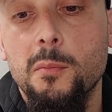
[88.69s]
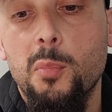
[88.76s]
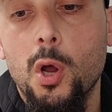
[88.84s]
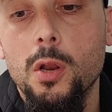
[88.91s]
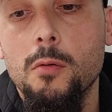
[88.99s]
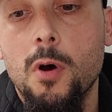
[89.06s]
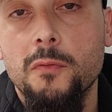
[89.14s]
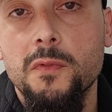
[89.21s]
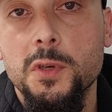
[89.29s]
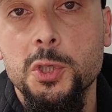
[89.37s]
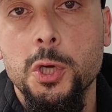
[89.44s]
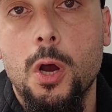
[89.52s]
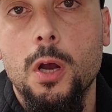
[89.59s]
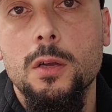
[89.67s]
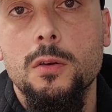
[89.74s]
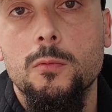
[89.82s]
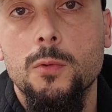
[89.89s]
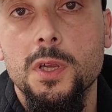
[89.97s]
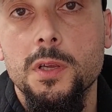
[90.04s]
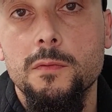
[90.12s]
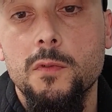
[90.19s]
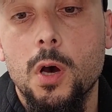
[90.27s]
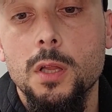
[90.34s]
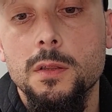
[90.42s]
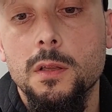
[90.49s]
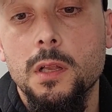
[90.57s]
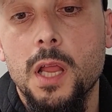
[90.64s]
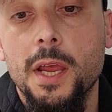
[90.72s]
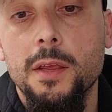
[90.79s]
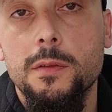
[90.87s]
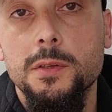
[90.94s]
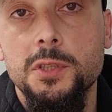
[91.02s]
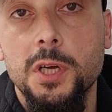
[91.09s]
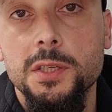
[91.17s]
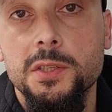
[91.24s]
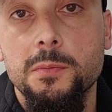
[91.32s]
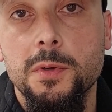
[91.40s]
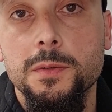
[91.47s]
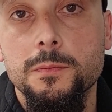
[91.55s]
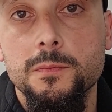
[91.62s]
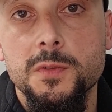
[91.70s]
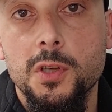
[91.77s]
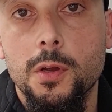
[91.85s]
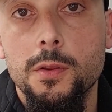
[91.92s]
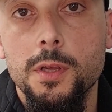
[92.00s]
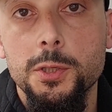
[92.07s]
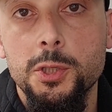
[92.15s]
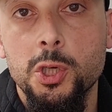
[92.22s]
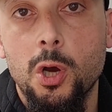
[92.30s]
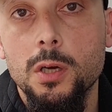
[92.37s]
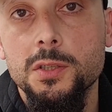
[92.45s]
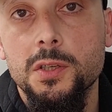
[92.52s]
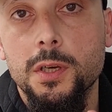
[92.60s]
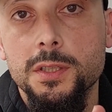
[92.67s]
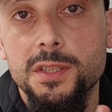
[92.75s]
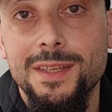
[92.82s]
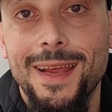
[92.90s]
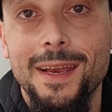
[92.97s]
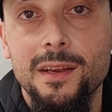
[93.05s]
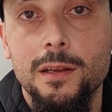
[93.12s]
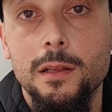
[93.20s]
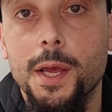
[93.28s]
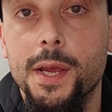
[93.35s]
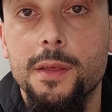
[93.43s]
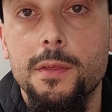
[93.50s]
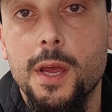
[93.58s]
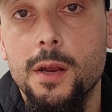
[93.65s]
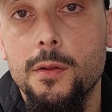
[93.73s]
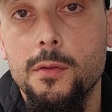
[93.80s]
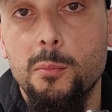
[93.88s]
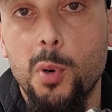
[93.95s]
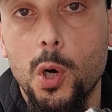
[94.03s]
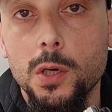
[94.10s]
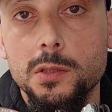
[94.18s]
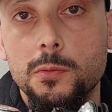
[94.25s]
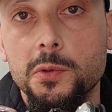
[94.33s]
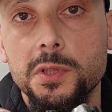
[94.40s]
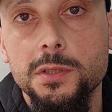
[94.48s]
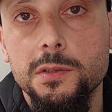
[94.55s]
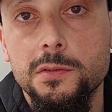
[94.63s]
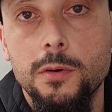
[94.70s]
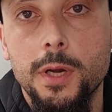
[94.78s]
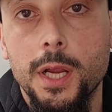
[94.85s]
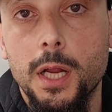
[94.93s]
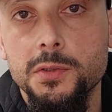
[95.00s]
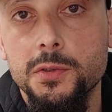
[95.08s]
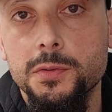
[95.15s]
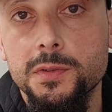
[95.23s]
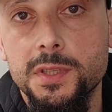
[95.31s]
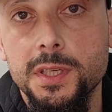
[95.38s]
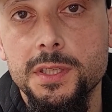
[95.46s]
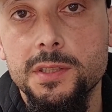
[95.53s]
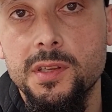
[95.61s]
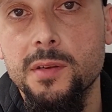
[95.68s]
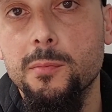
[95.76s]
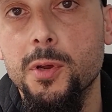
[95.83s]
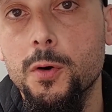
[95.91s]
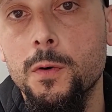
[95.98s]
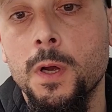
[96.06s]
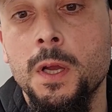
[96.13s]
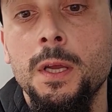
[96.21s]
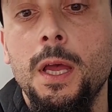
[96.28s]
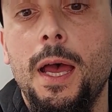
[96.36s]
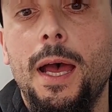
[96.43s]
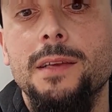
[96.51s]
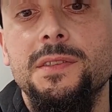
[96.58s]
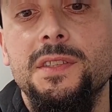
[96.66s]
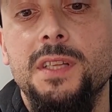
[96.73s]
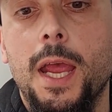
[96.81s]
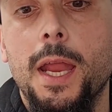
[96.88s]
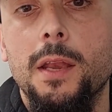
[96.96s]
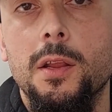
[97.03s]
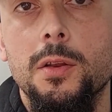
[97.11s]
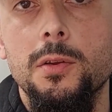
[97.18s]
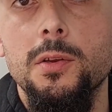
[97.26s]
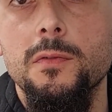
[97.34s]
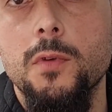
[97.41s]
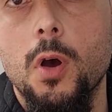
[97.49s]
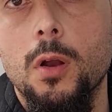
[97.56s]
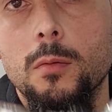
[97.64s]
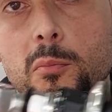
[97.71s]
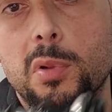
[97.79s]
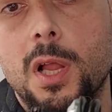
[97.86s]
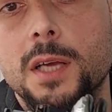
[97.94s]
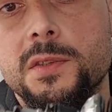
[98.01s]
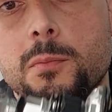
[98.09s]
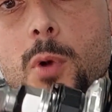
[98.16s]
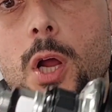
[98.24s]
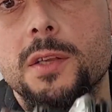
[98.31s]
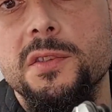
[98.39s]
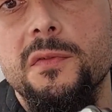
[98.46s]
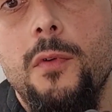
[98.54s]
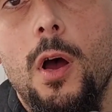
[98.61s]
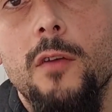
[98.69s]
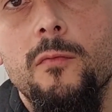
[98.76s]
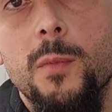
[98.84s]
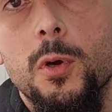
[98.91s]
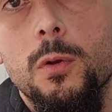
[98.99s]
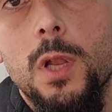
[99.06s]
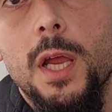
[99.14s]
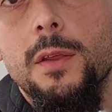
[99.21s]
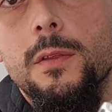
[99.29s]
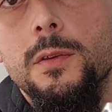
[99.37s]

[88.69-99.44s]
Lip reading: the bottom of the shock, we've got the length adjustment. So these shocks are standard length out of the box, which is 360mm. As standard, you've got plus minus 5mm length